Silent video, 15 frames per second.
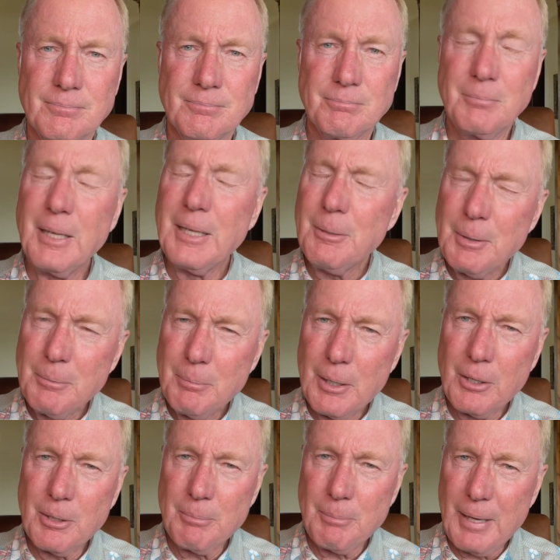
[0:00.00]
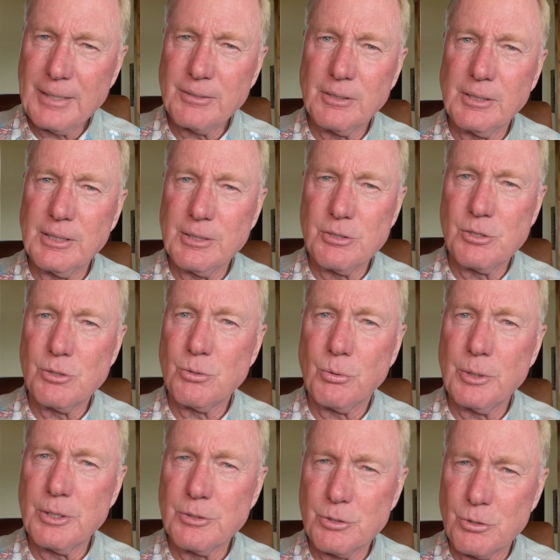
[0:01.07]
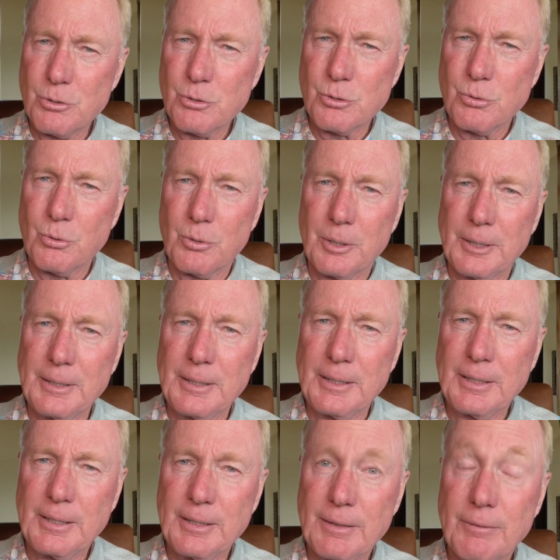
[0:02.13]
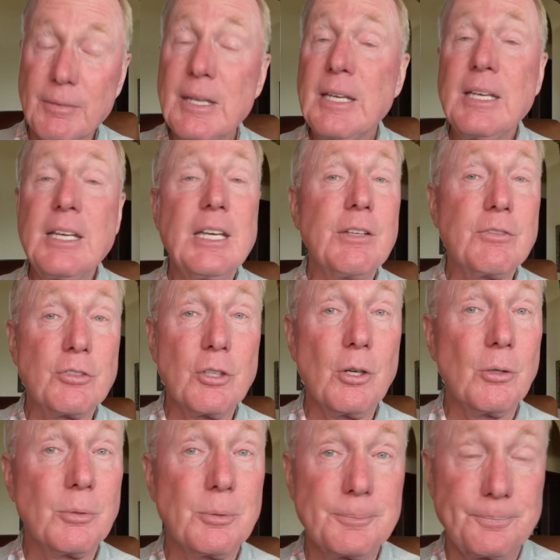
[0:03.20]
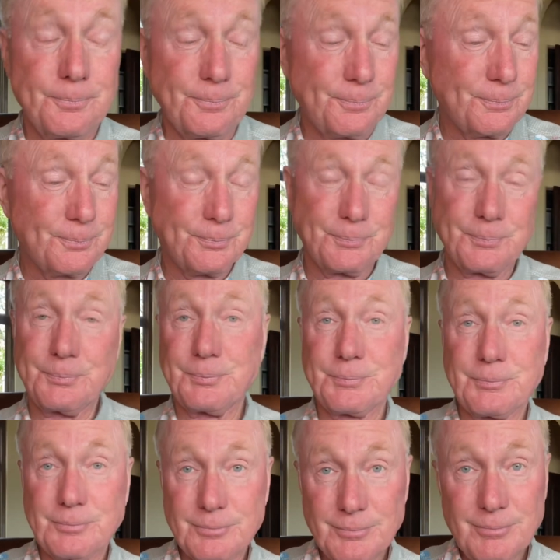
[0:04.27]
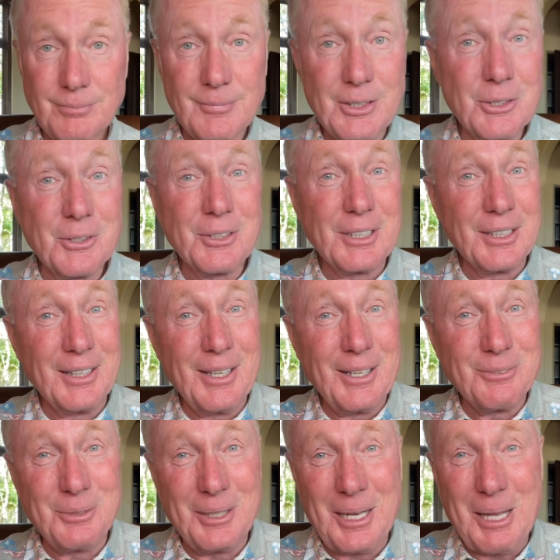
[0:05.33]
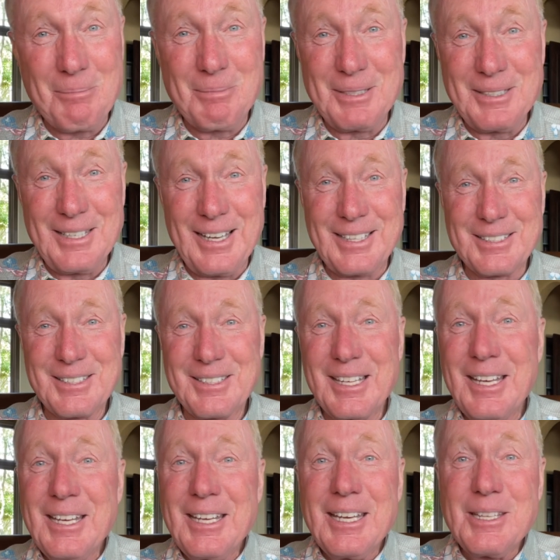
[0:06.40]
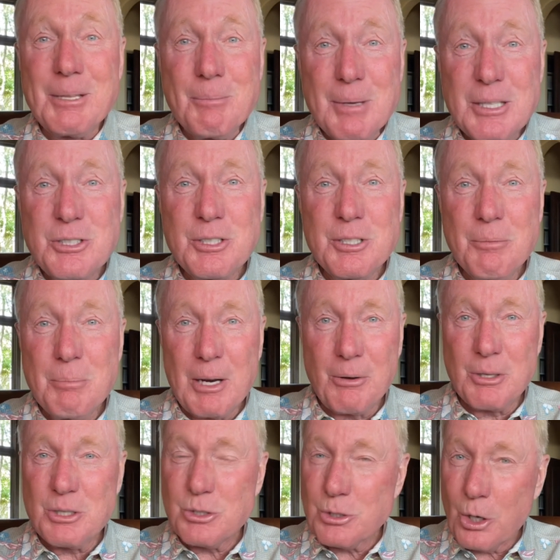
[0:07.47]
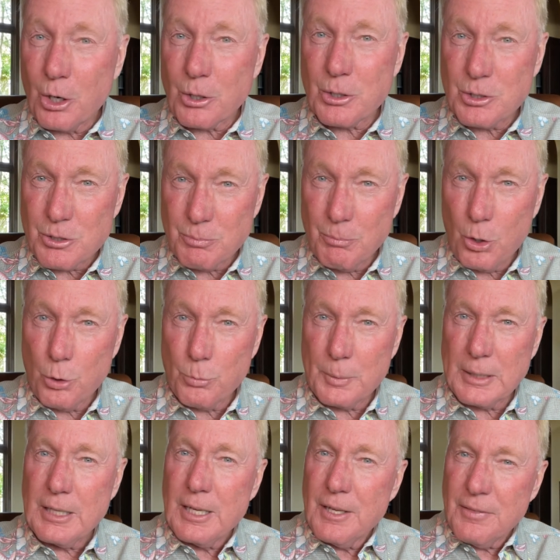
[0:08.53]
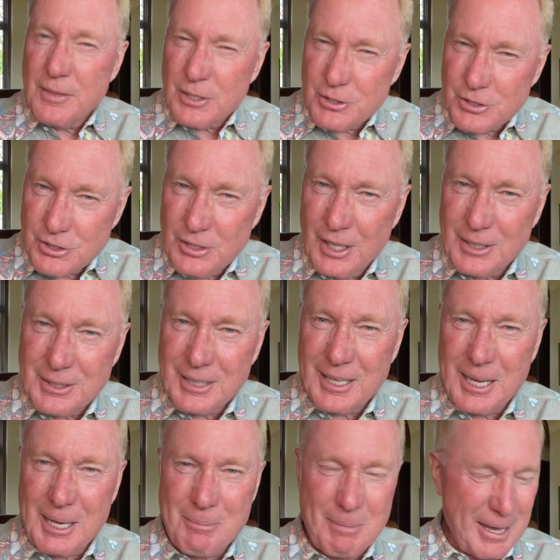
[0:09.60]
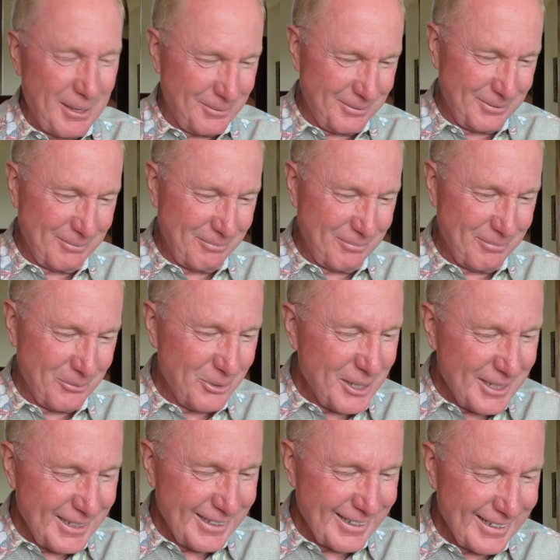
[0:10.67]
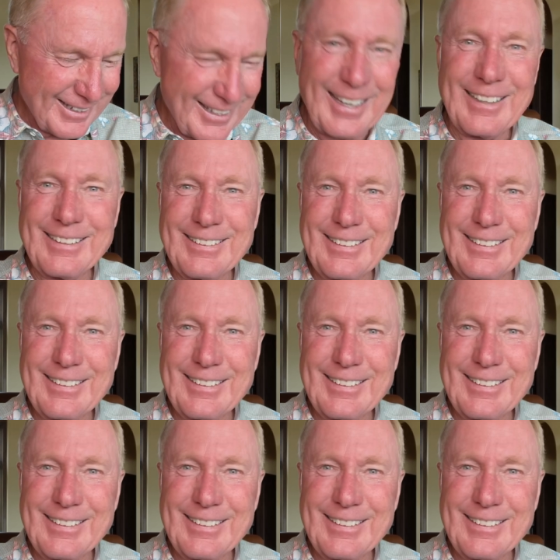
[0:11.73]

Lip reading: Maybe Mary Magdalene's story is your story. If so, you're going to love what happened next. In the midst of Mary's darkest moment, the sun came out. Reading again.